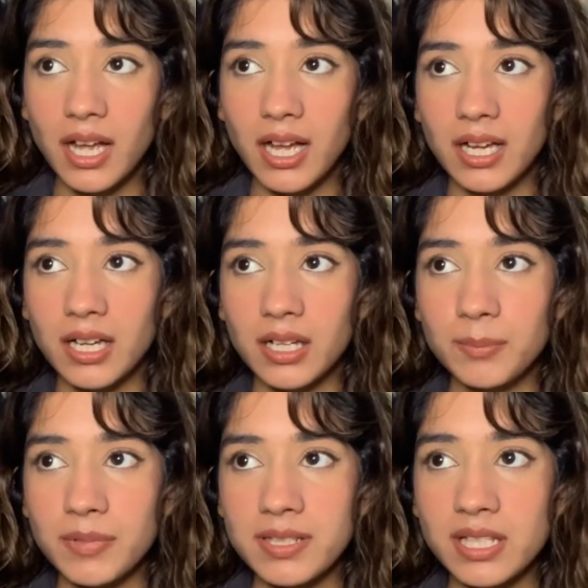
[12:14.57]

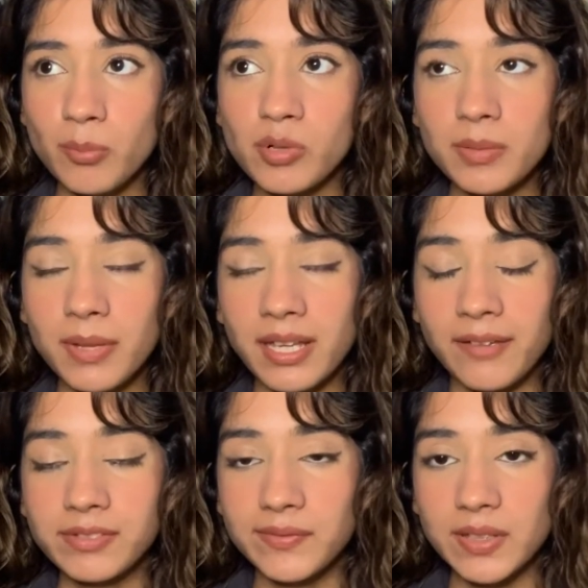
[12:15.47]
Someone may
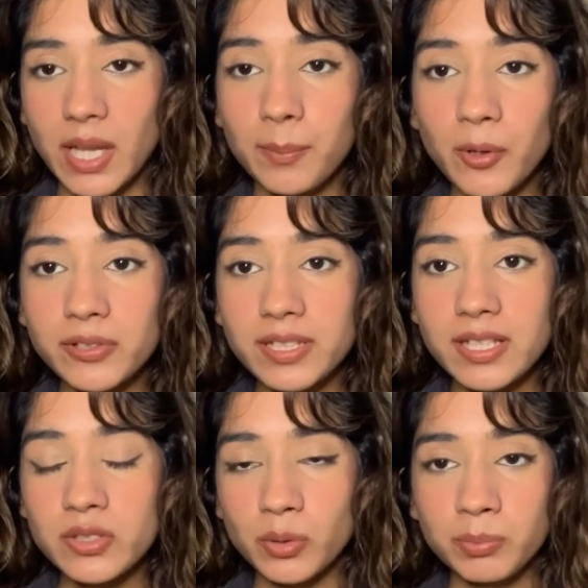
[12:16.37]
have given up on
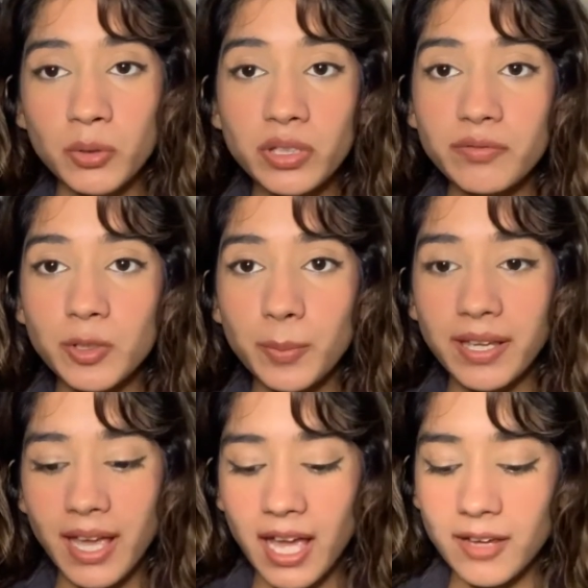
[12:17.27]
this. Both of you
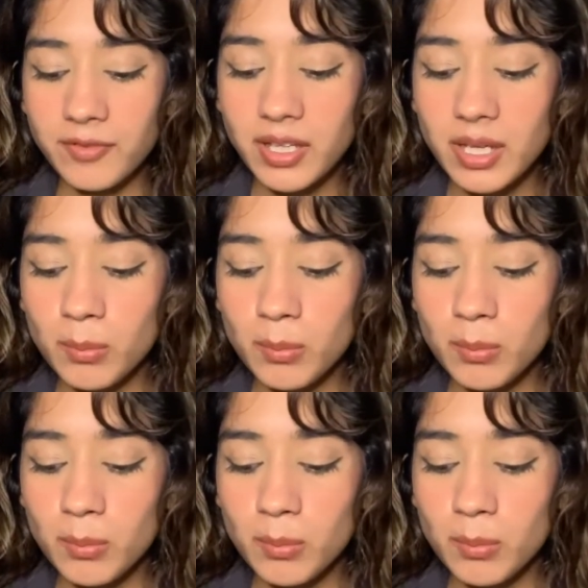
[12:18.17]
may have.